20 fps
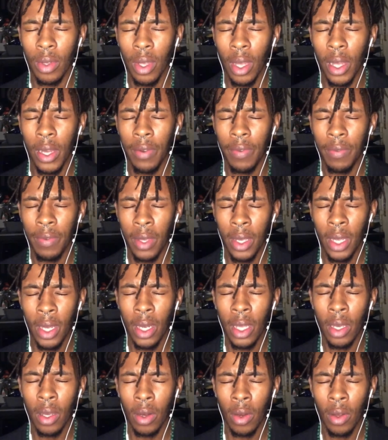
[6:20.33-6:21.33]
and
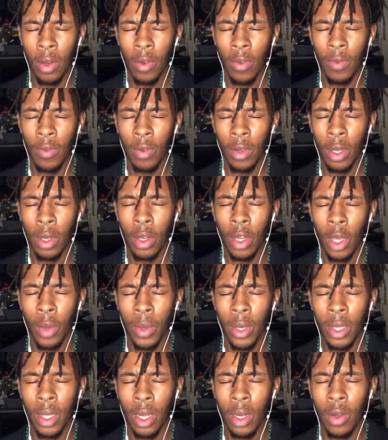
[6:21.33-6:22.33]
feeling loved and
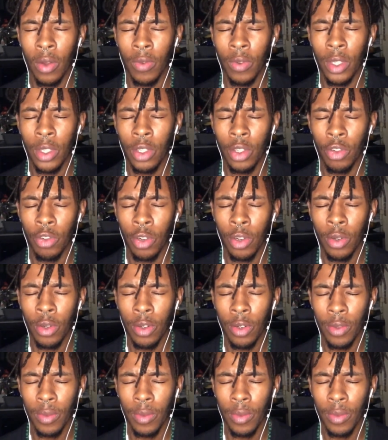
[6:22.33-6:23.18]
knowing that love is true.